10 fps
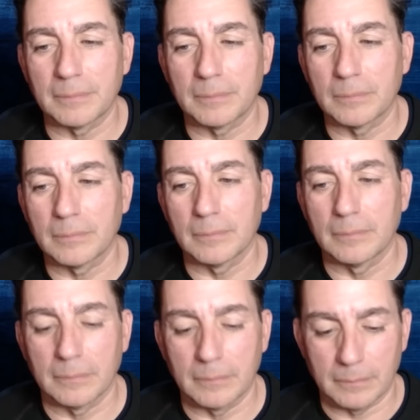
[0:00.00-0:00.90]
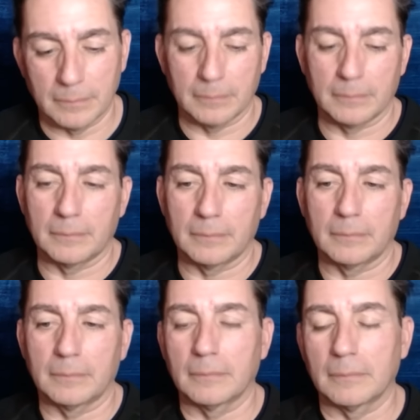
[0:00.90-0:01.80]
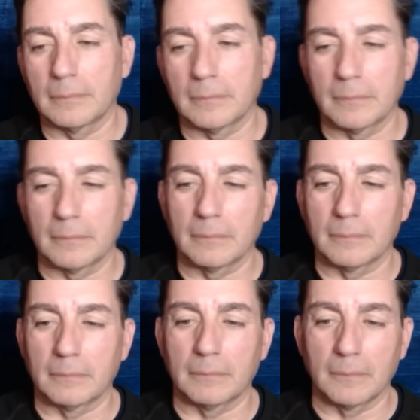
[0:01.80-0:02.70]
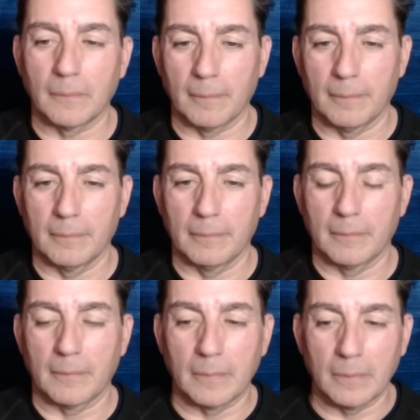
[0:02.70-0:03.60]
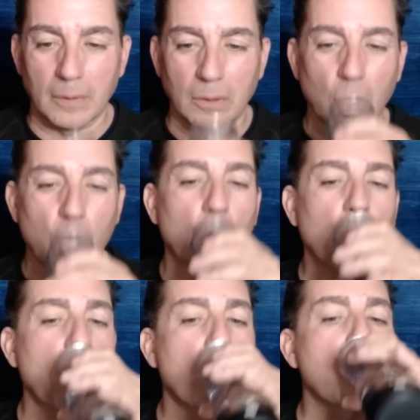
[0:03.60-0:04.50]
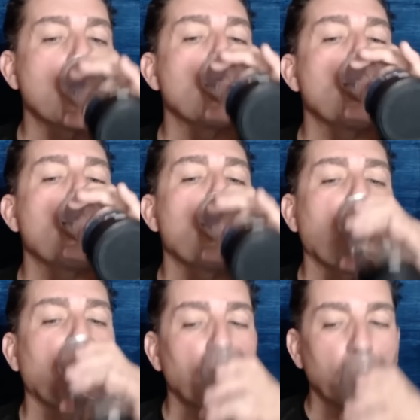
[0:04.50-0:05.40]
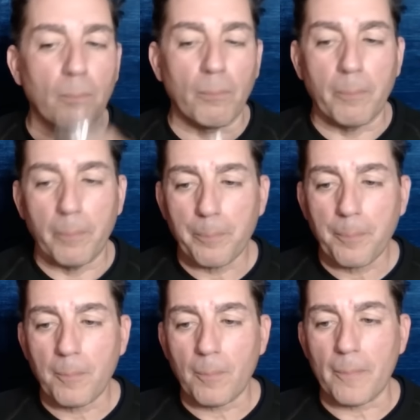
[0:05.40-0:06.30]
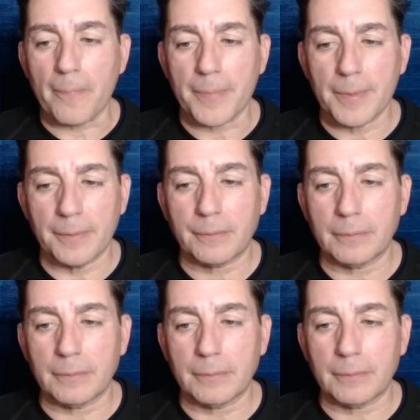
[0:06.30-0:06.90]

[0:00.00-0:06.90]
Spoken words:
No words are spoken by the person on screen.